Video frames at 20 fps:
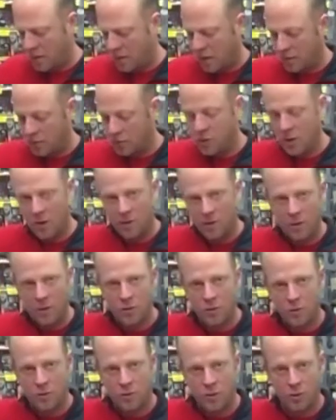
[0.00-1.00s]

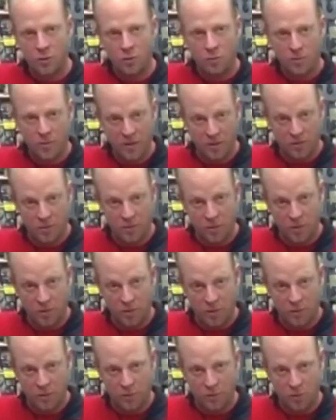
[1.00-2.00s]
Generation 2, PST
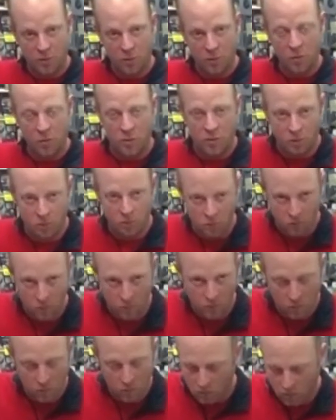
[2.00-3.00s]
Generation 2, which
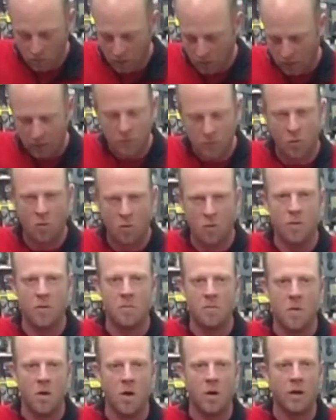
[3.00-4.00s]
has cornered the
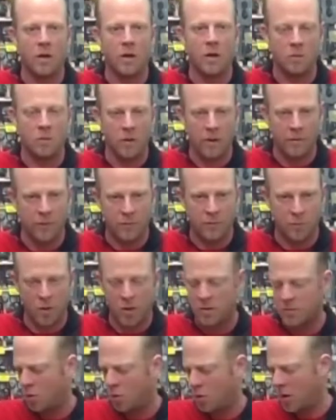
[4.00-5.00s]
market in this
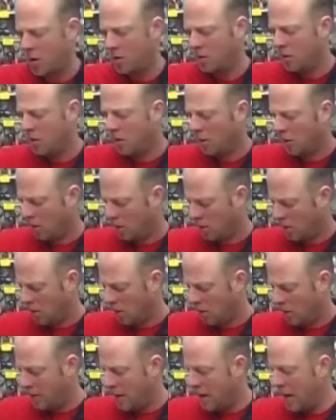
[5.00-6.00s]
price point,
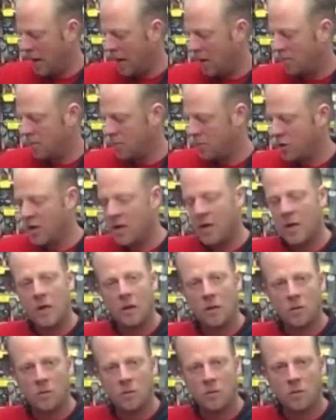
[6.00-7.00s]
the
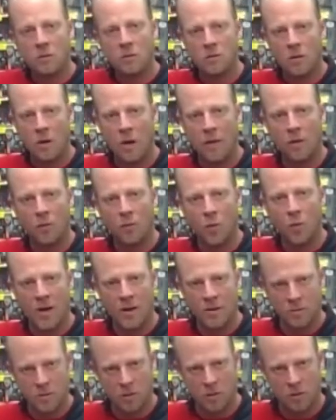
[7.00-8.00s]
AMG and the
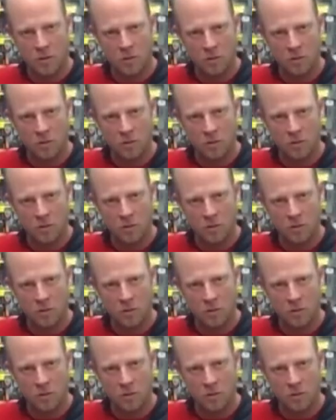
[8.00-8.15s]
Razor.